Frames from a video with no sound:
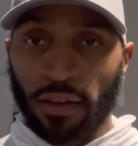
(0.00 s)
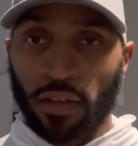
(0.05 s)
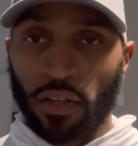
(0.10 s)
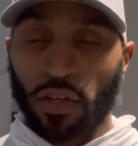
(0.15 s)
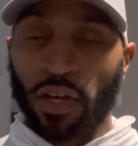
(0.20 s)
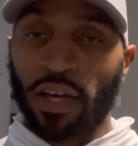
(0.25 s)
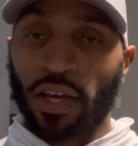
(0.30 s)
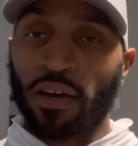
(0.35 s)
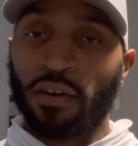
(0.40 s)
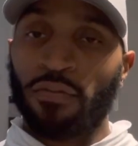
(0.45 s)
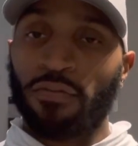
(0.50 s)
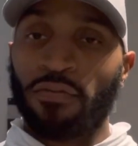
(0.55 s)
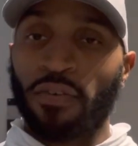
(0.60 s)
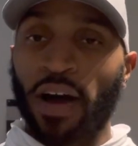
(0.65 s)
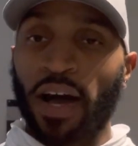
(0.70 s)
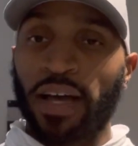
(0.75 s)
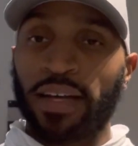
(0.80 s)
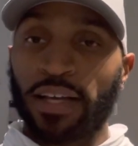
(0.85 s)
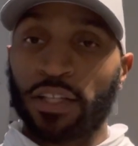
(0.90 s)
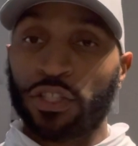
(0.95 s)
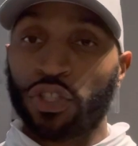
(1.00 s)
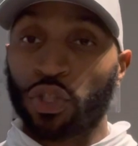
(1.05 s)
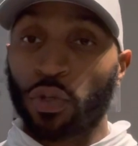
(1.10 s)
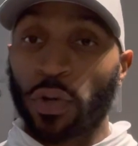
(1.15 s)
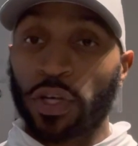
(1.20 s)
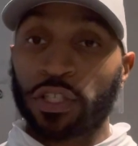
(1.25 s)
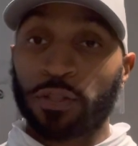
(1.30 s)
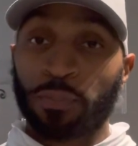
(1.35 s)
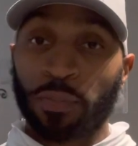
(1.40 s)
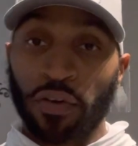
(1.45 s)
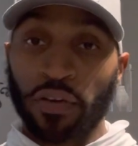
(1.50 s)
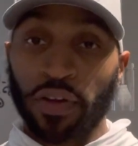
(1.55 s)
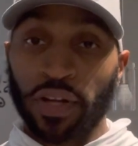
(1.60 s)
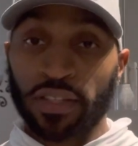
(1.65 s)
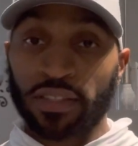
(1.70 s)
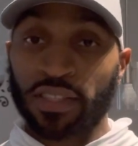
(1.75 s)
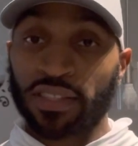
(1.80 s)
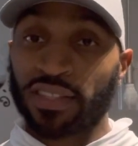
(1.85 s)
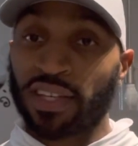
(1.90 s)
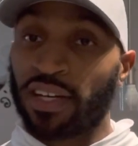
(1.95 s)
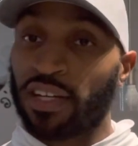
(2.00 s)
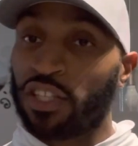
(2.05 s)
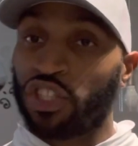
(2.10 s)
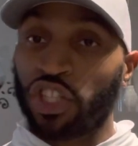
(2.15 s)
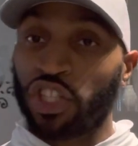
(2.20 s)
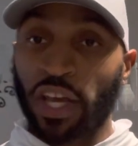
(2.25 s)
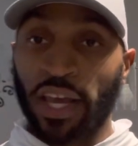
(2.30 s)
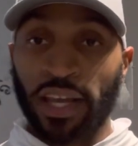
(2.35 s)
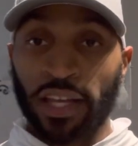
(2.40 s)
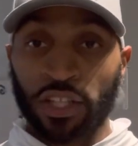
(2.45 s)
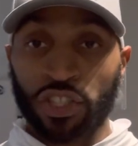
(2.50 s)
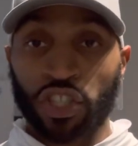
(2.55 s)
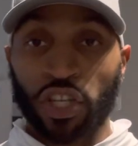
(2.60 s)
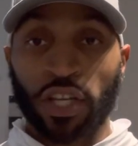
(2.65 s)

you're gonna find that your experience is gonna change